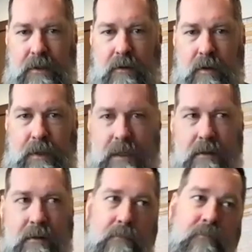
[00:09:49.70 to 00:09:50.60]

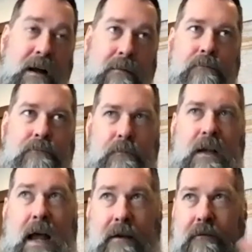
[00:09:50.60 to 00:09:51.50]
European, or
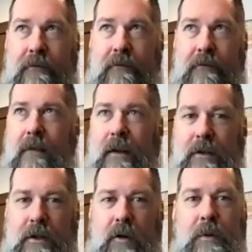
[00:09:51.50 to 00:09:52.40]
kind of
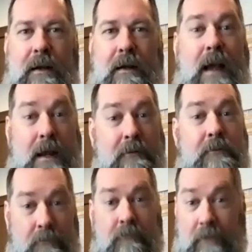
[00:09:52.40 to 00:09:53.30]
ancient European, and kind of
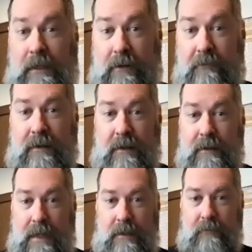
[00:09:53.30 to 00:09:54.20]
really invented
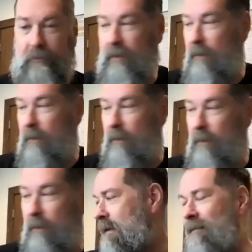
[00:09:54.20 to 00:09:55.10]
in 1951.
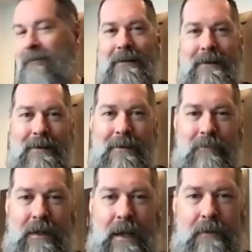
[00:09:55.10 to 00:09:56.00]

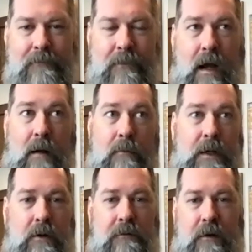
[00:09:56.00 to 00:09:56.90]
But yeah.
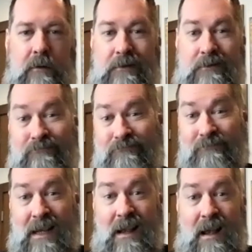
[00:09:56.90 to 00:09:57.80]
The UFOs,
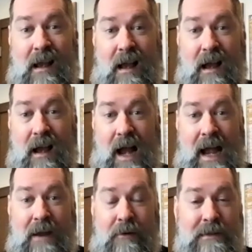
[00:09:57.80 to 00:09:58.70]
I
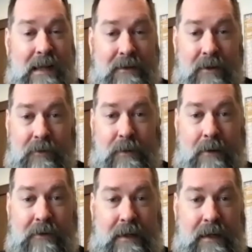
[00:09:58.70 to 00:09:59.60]
always liked those. When I
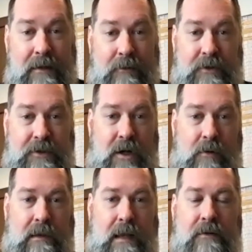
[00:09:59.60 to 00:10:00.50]
was a kid, there was a
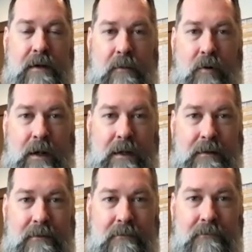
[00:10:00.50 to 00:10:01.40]
show with Leonard
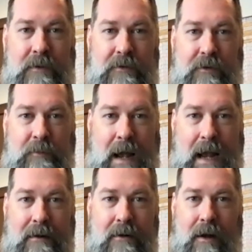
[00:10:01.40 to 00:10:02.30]
Nimoy, Mr.
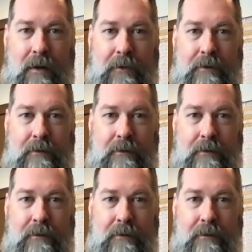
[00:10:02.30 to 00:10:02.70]
Spock, called